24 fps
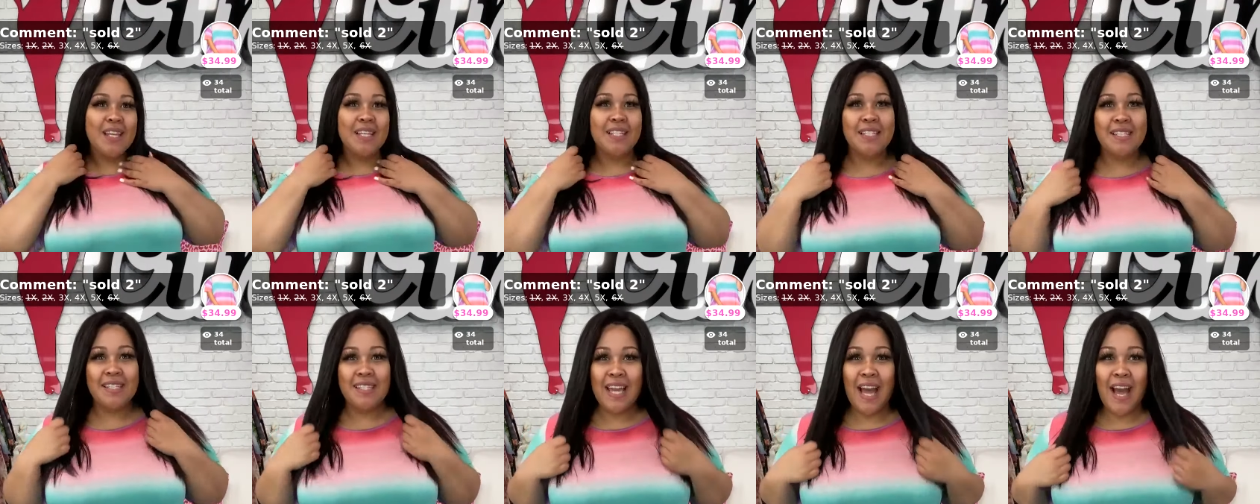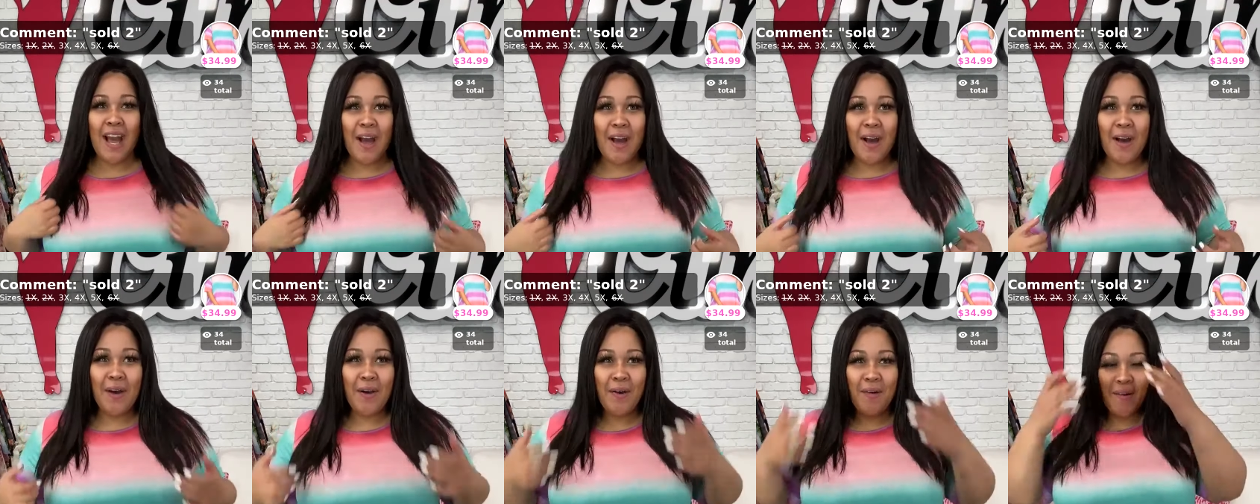
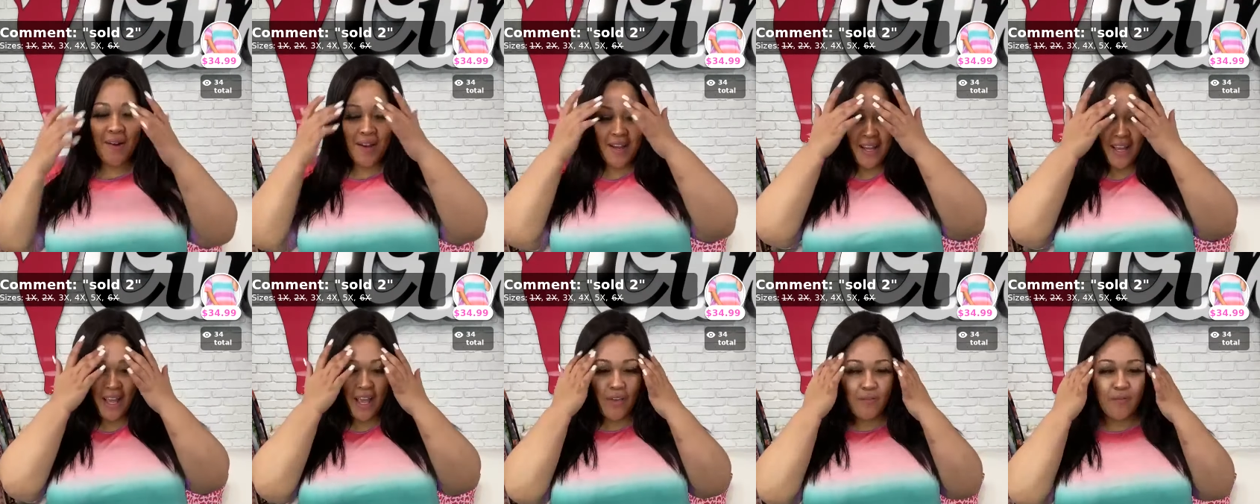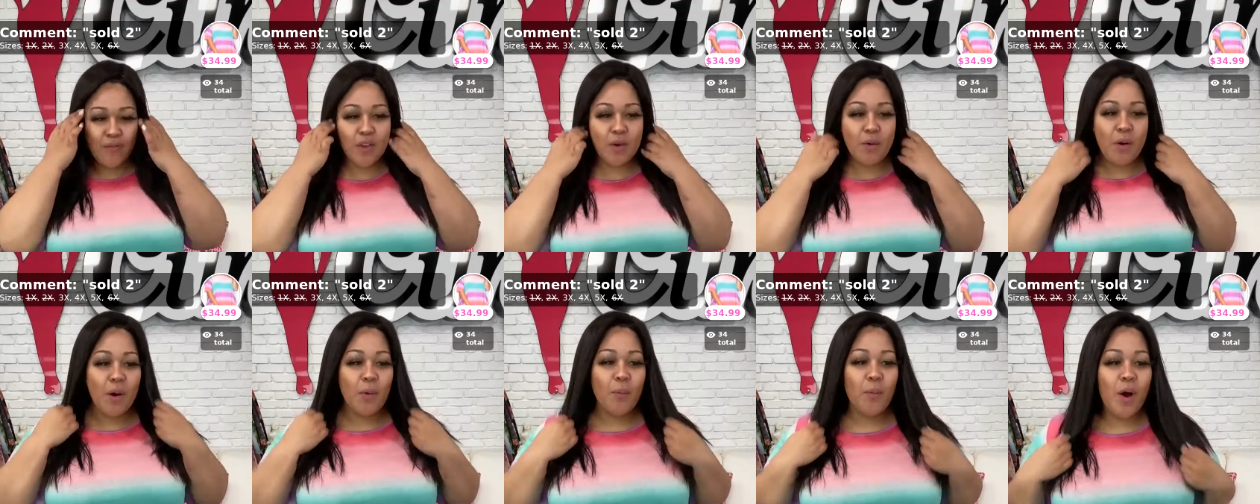So if
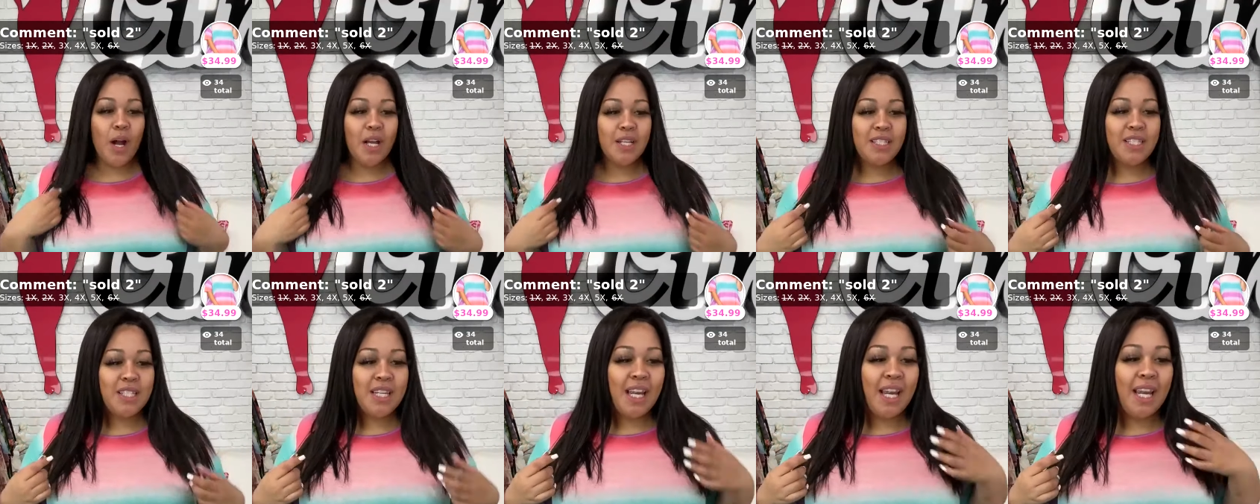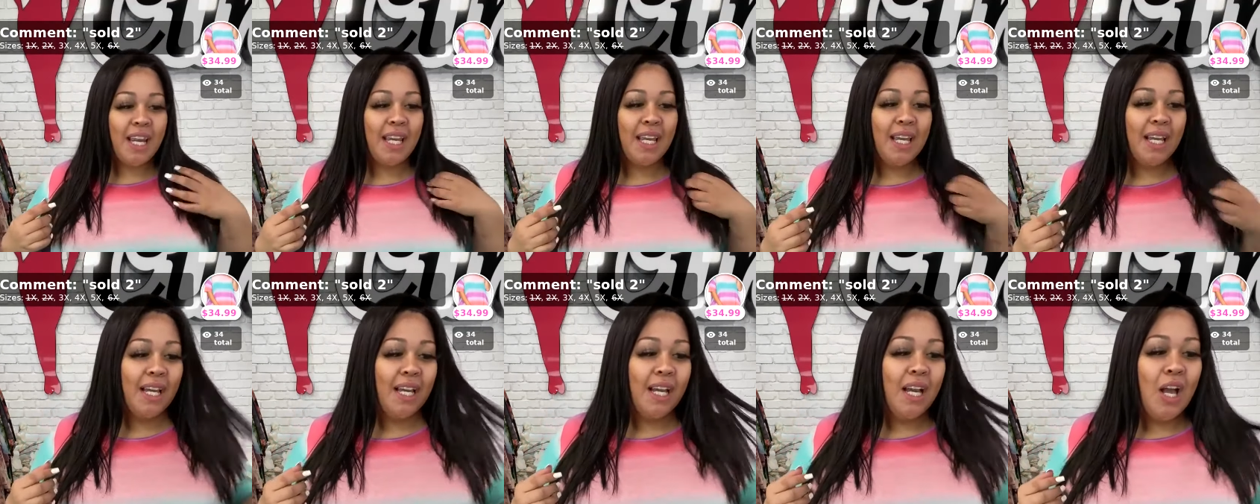you are
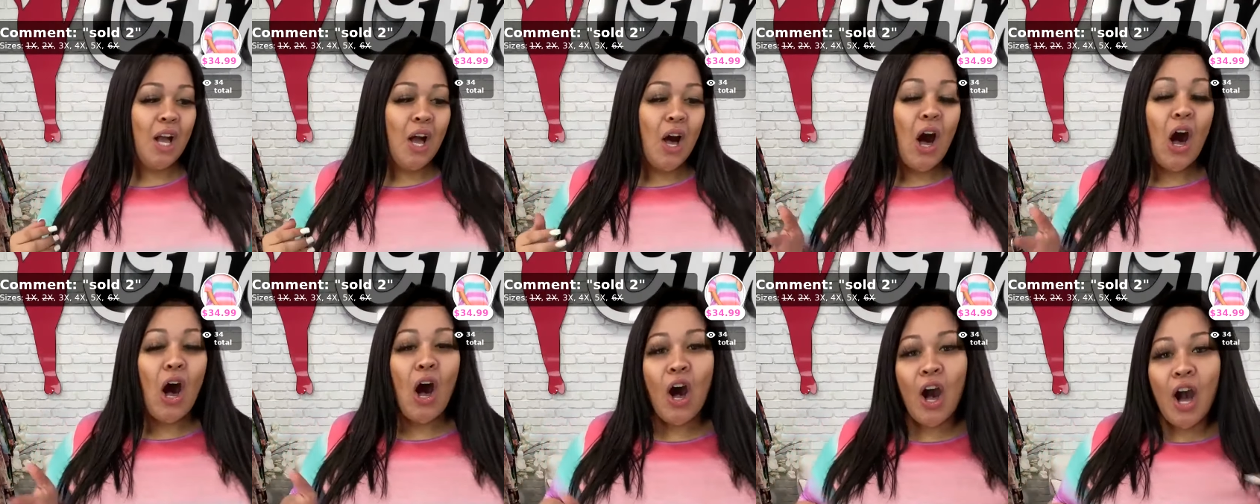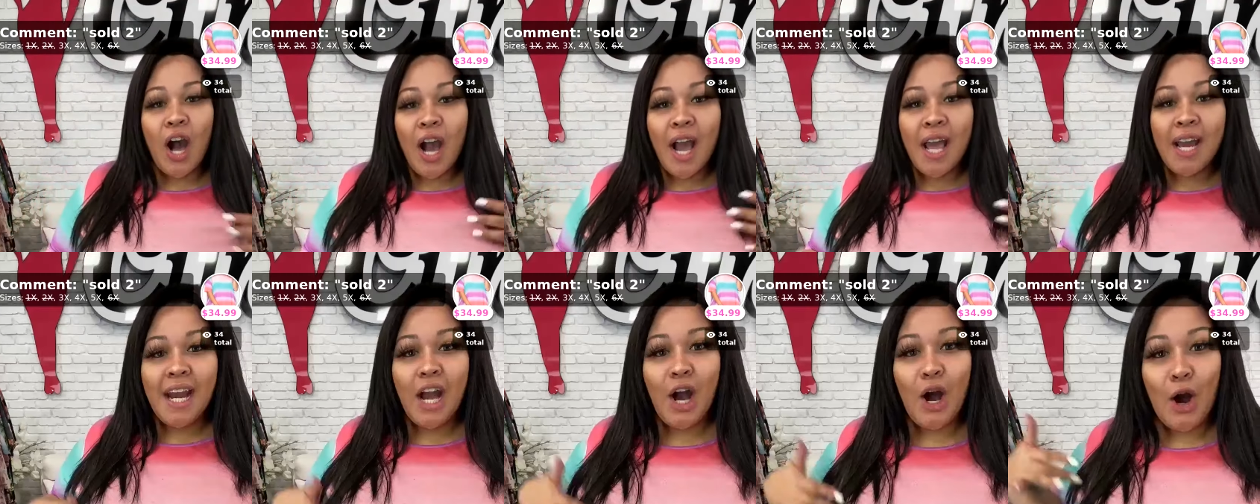watching
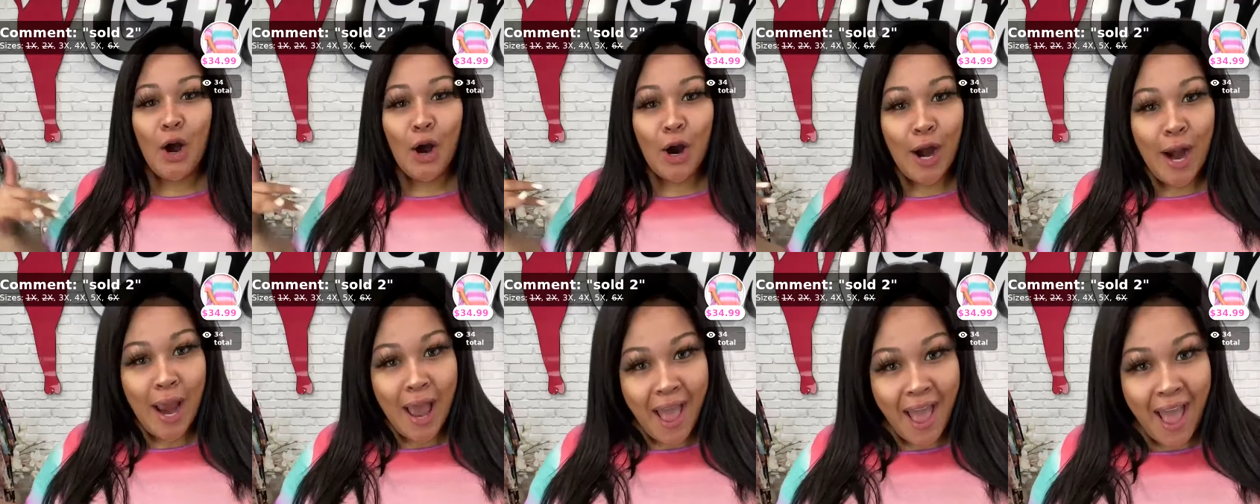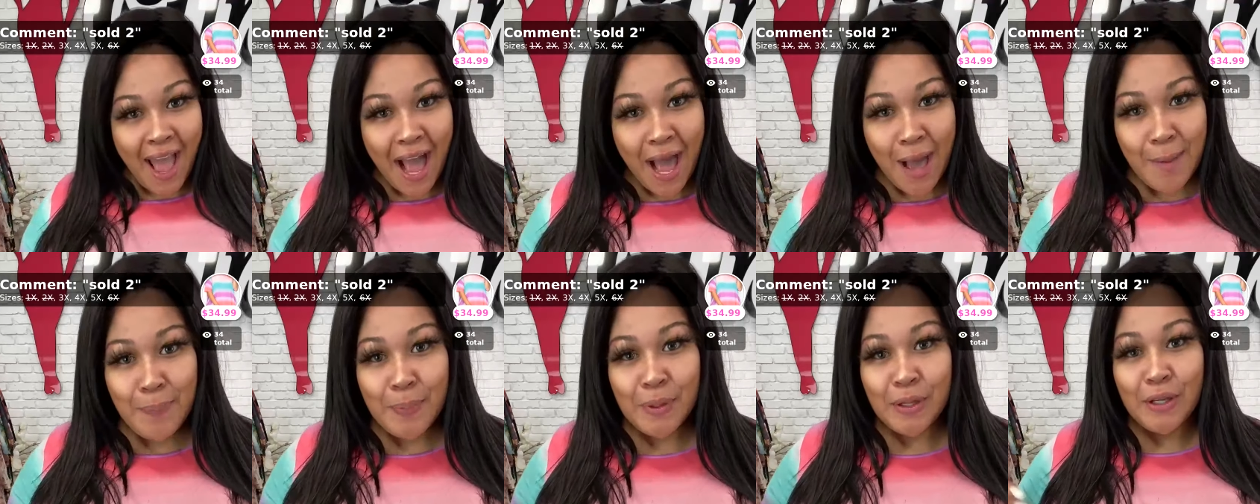on our
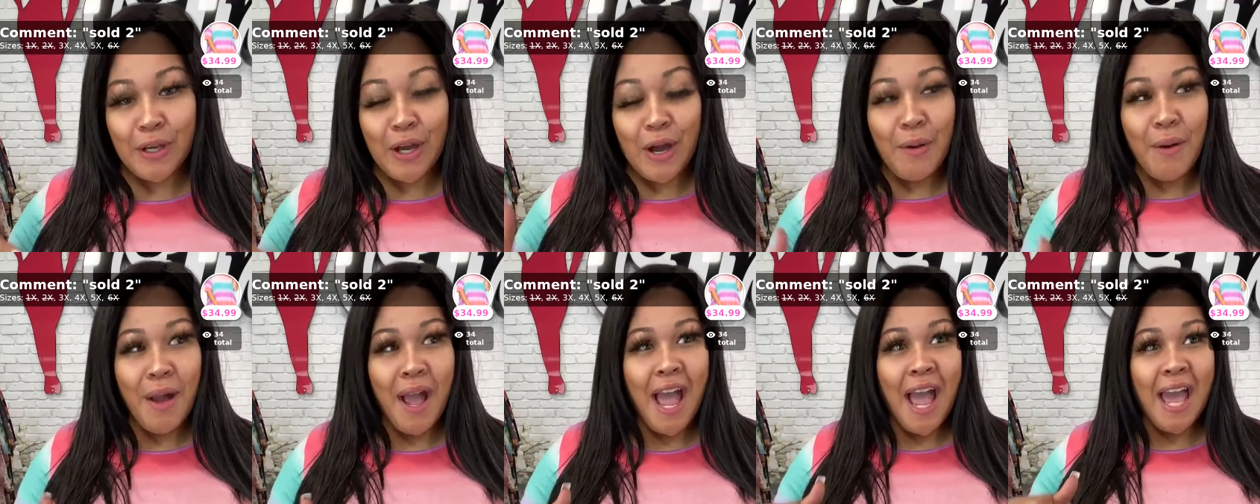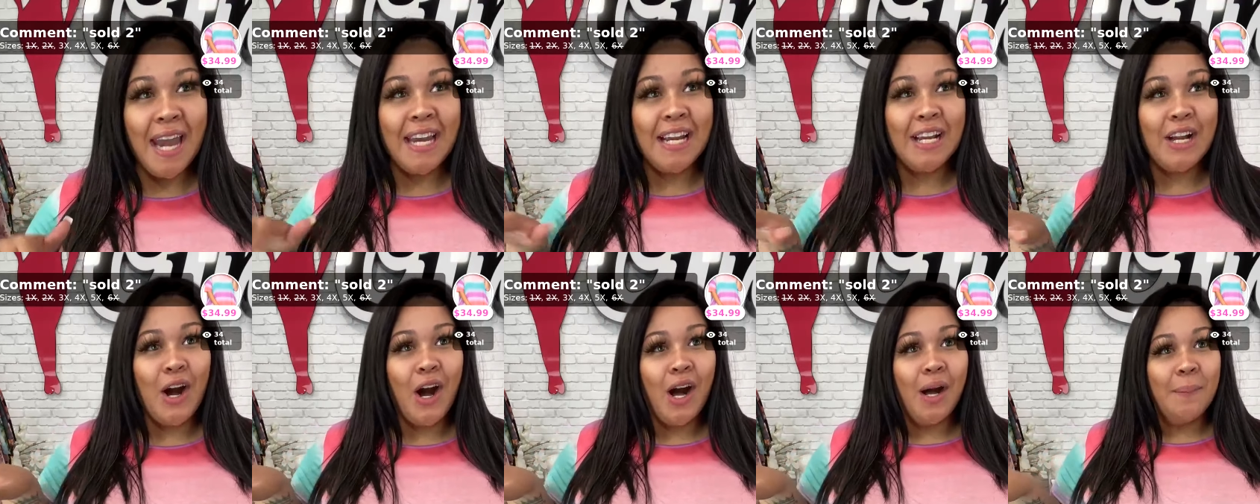app, go ahead
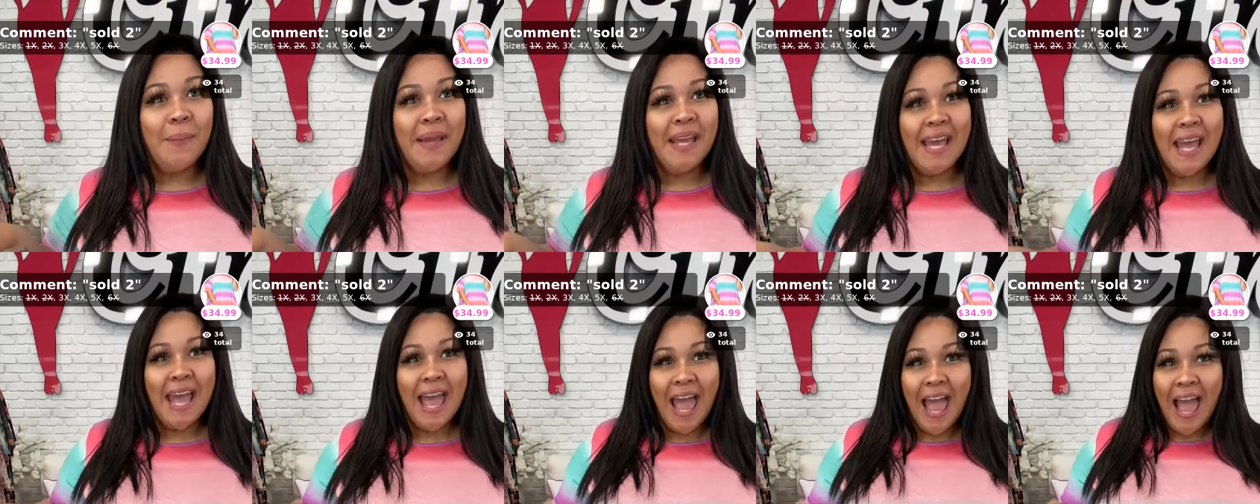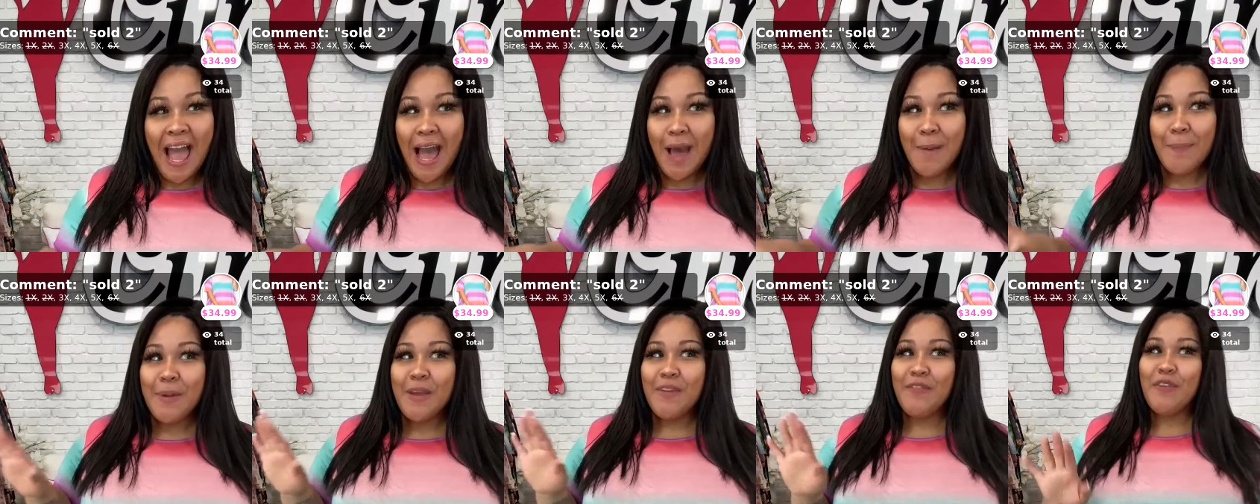and comment app.